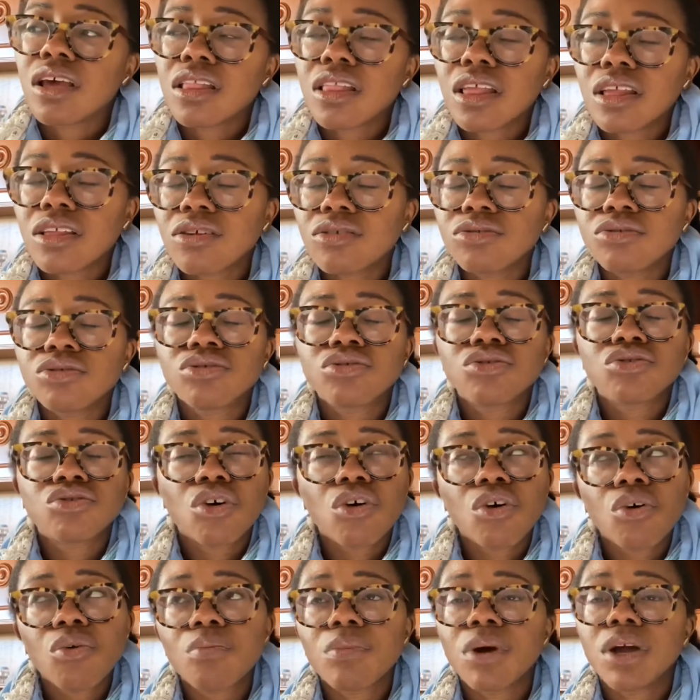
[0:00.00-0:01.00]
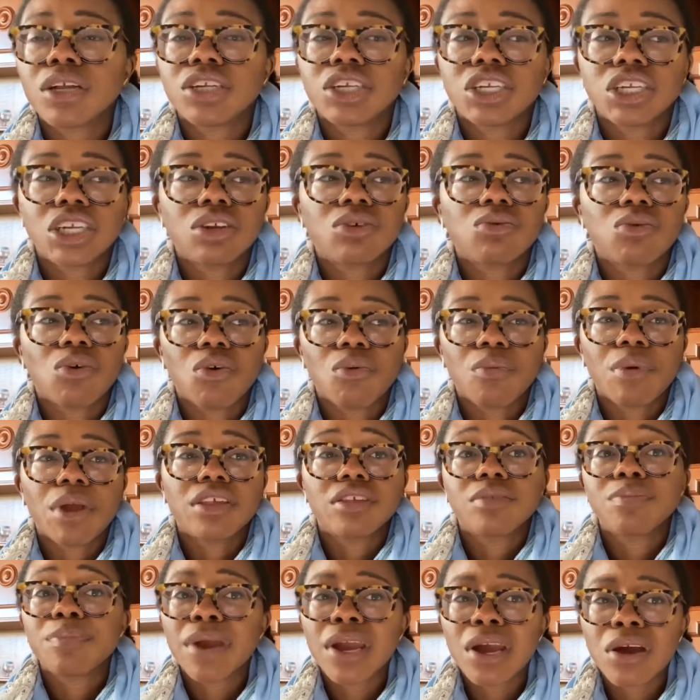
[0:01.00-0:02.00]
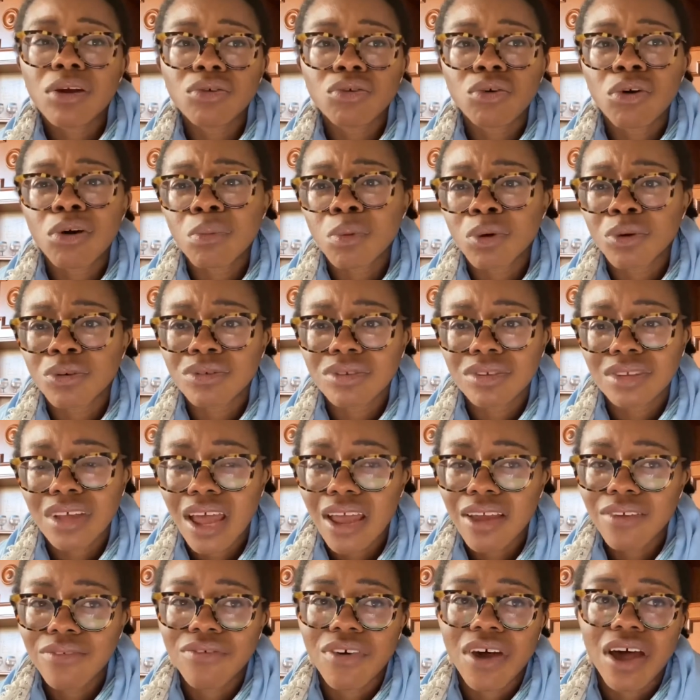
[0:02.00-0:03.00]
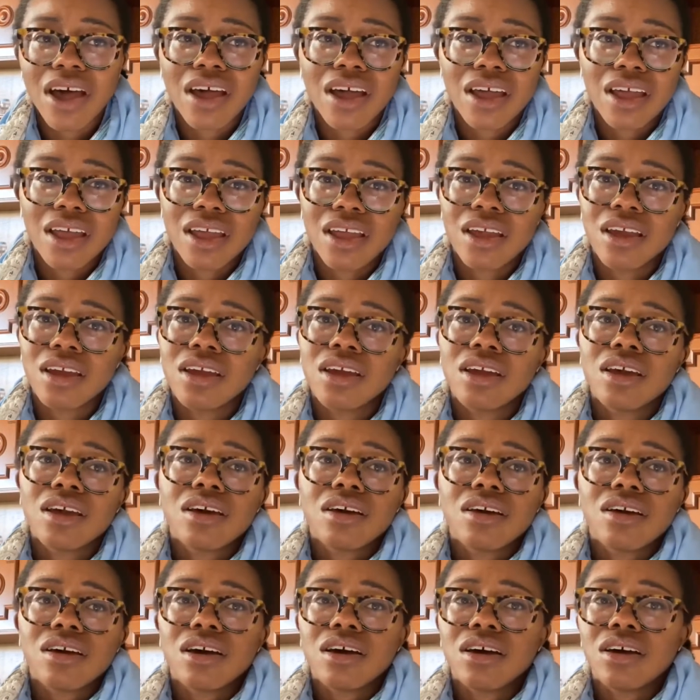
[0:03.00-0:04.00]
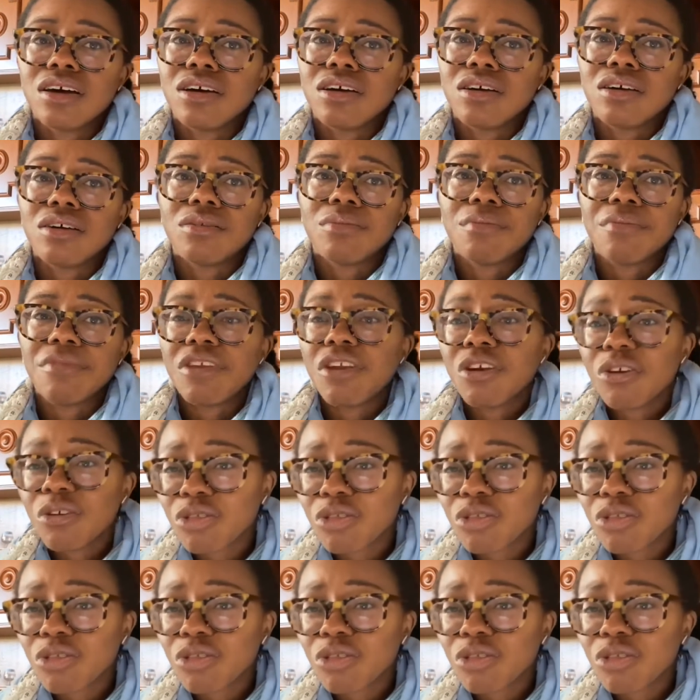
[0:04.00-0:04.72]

There's so much in romance, paranormal, sci-fi, your